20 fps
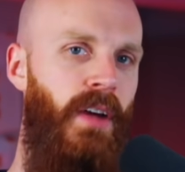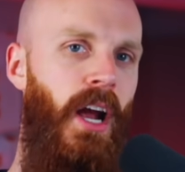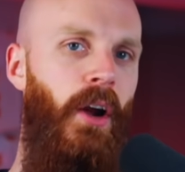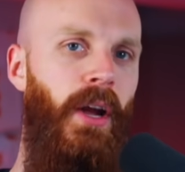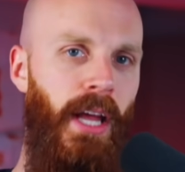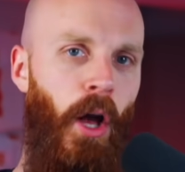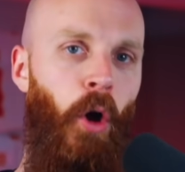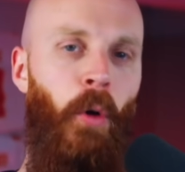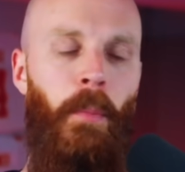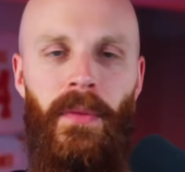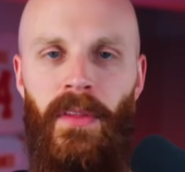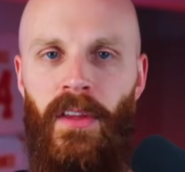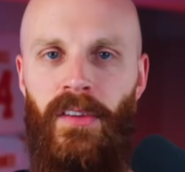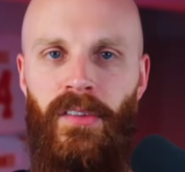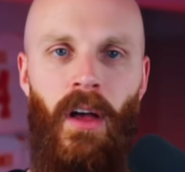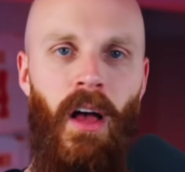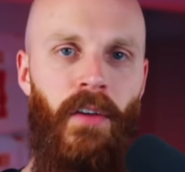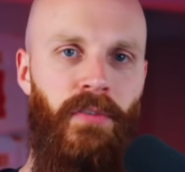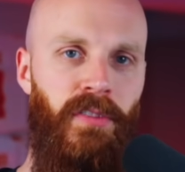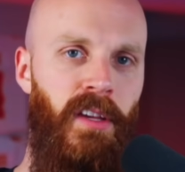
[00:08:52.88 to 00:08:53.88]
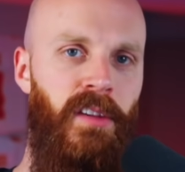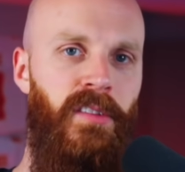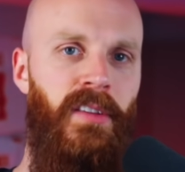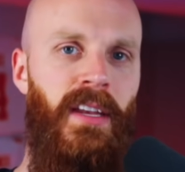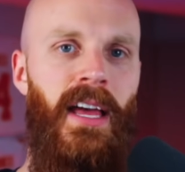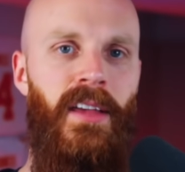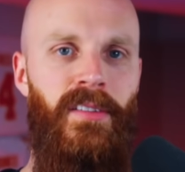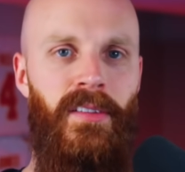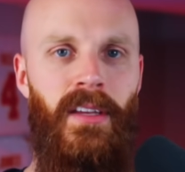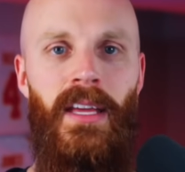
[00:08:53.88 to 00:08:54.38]
very open this
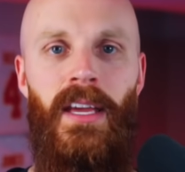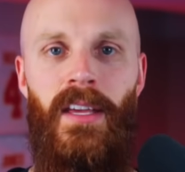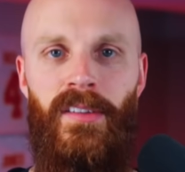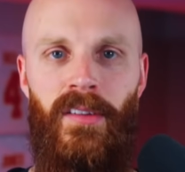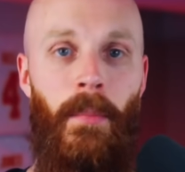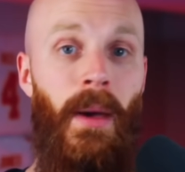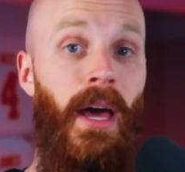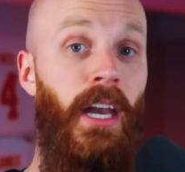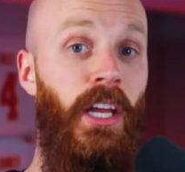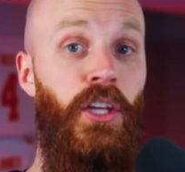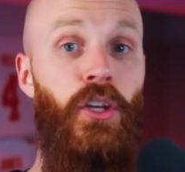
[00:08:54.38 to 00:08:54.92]
offseason as it is about a